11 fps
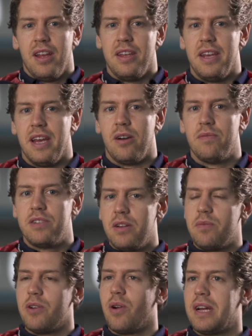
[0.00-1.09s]
Yeah, obviously
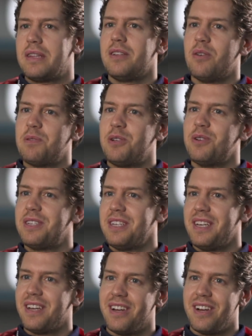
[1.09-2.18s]
we all had the
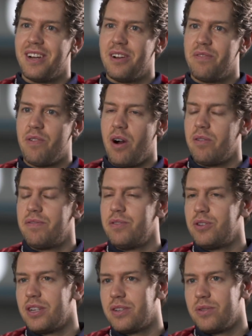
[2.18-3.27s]
opportunity for our
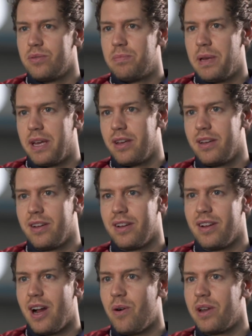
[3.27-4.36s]
future to pick
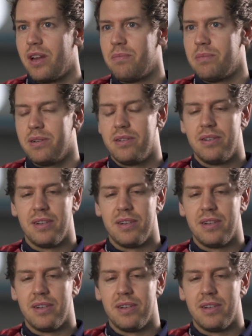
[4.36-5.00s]
our number.